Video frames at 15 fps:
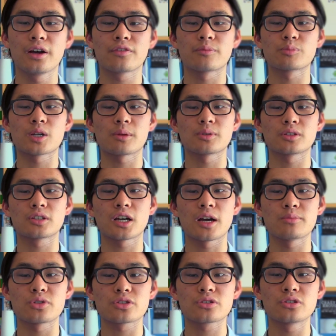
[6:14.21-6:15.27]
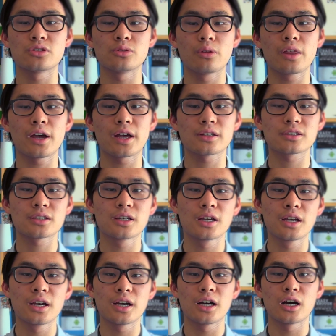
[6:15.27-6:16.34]
from time to time, just to do that.
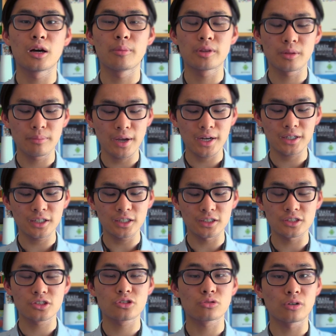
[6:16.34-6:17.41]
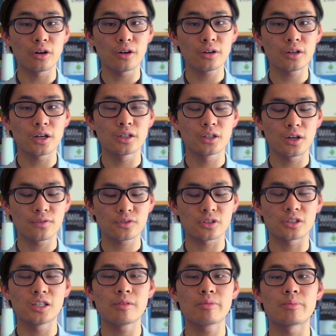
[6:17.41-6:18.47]
And the magnet is strong enough to
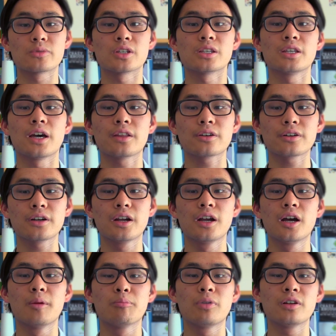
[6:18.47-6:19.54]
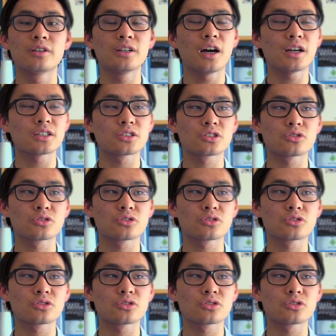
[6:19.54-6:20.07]
keep them together, but not